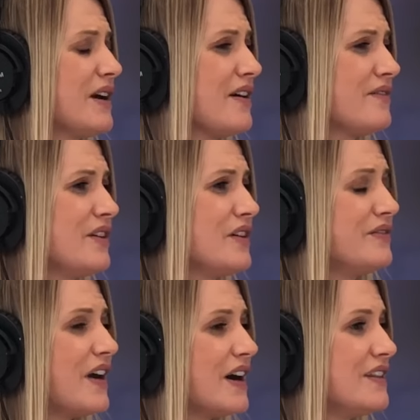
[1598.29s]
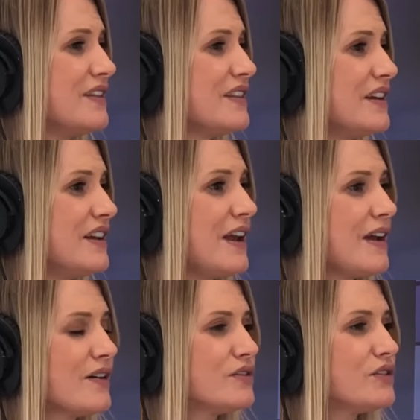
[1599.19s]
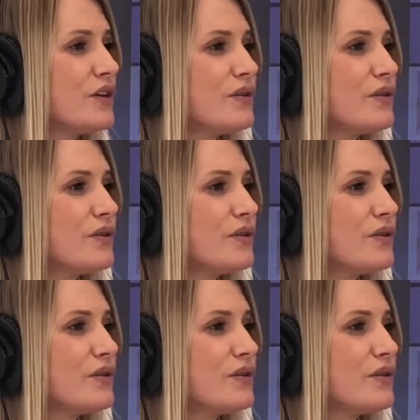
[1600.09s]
I have very fine, thin hair, so